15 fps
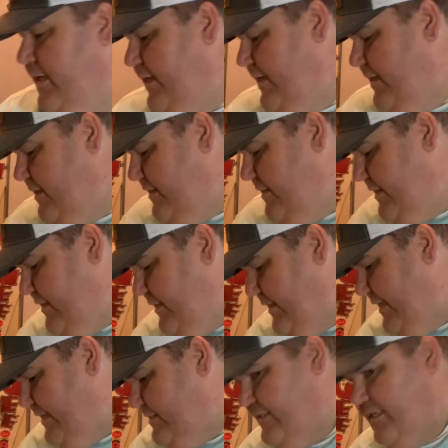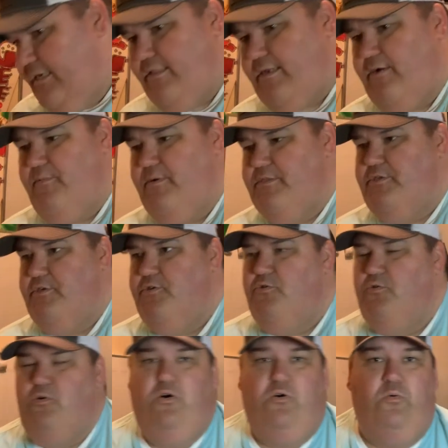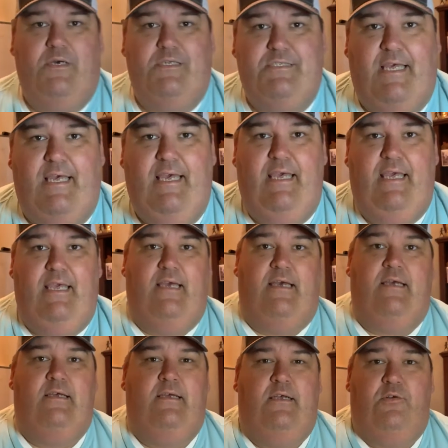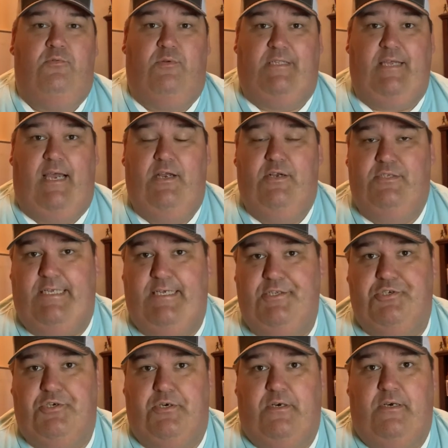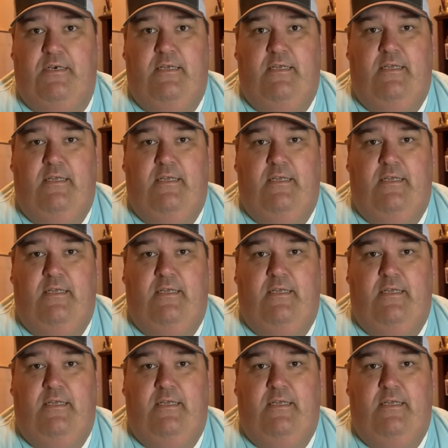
And then the last sale that I went to was a retired teacher.